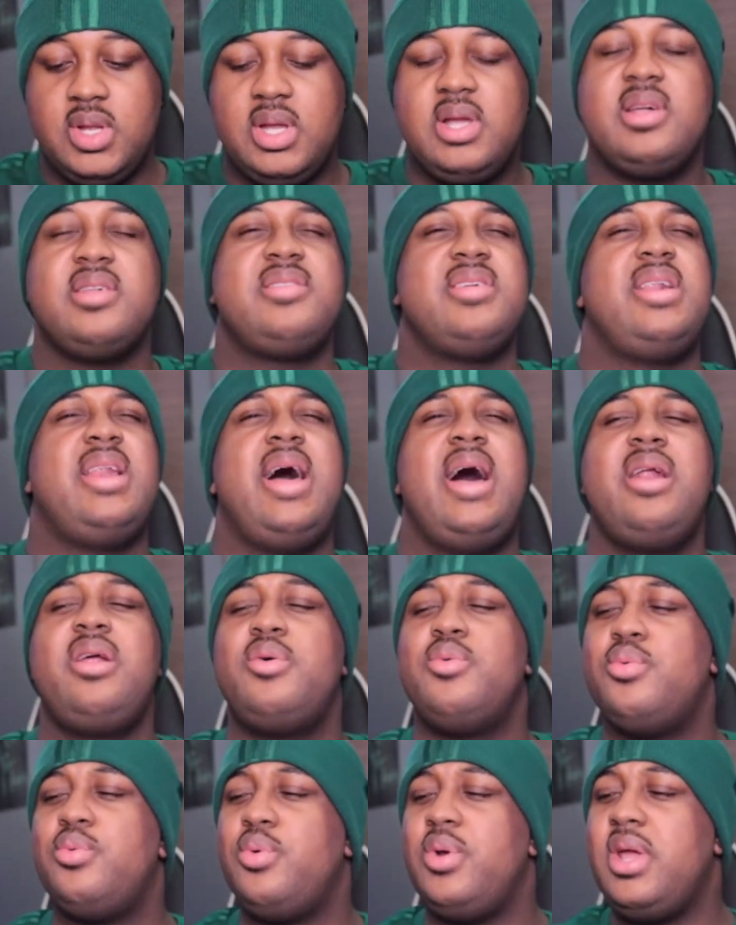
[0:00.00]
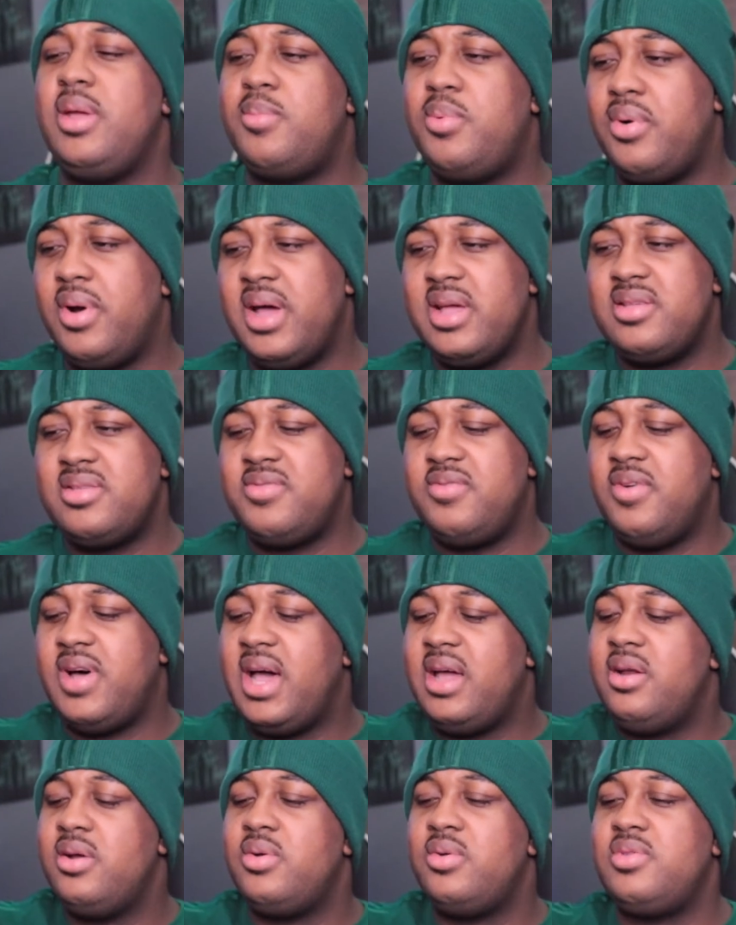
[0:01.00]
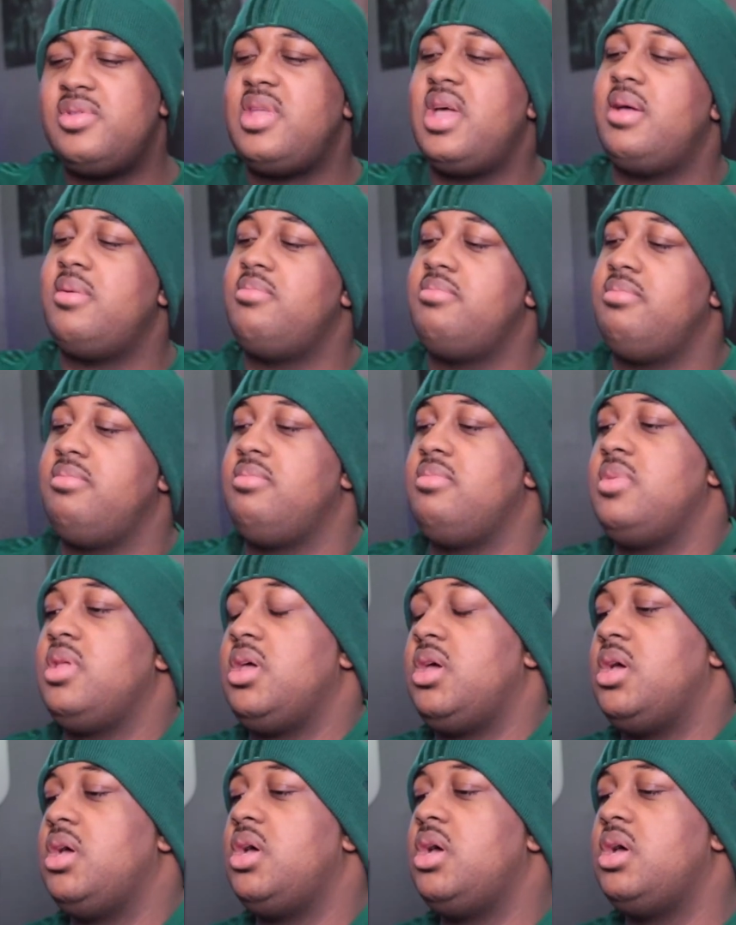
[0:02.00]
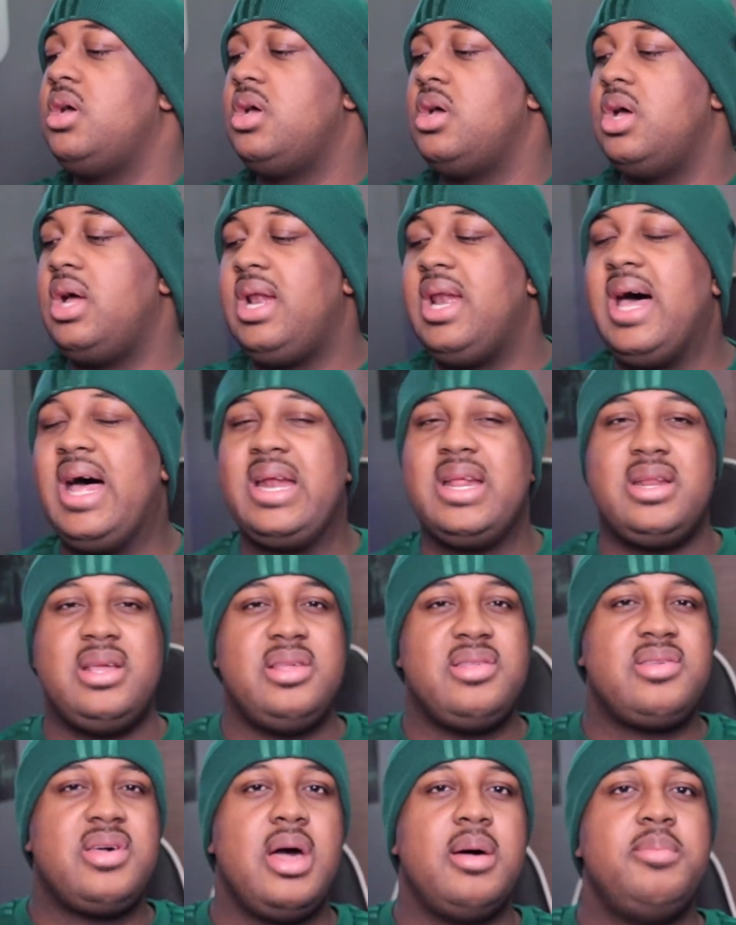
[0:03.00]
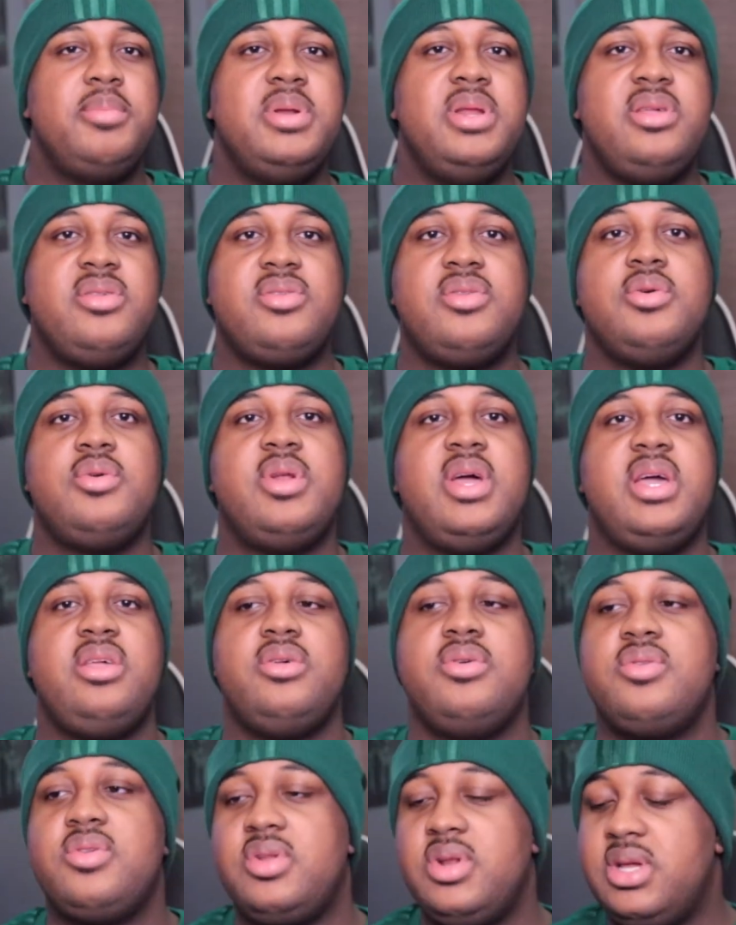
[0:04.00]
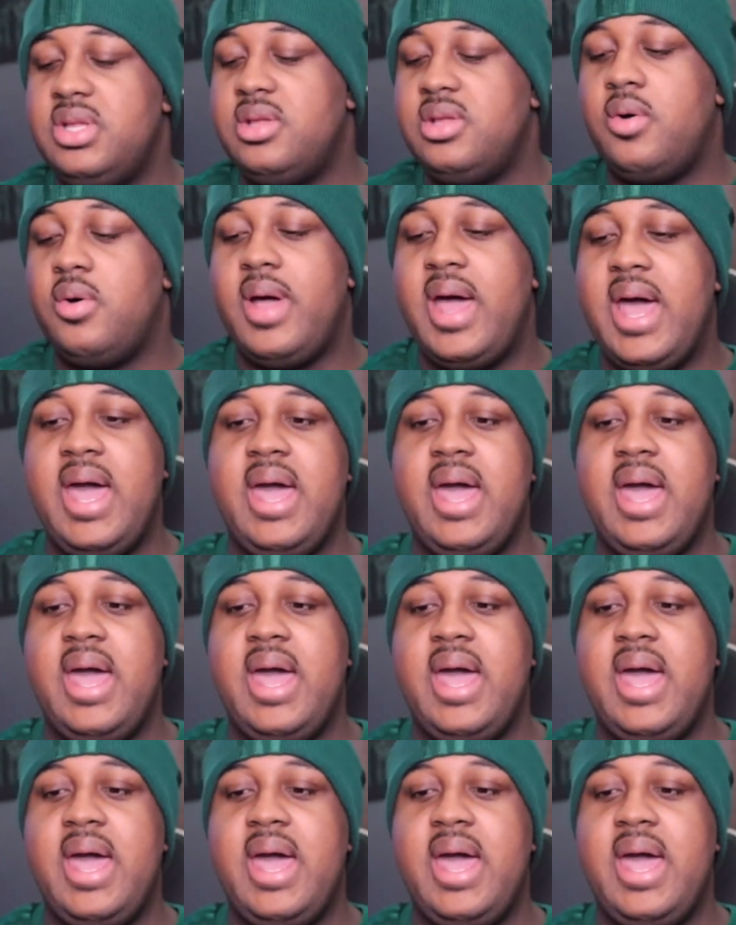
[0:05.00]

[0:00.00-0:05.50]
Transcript: Because a lot of repressed vinyls that a lot of these companies do, they usually don't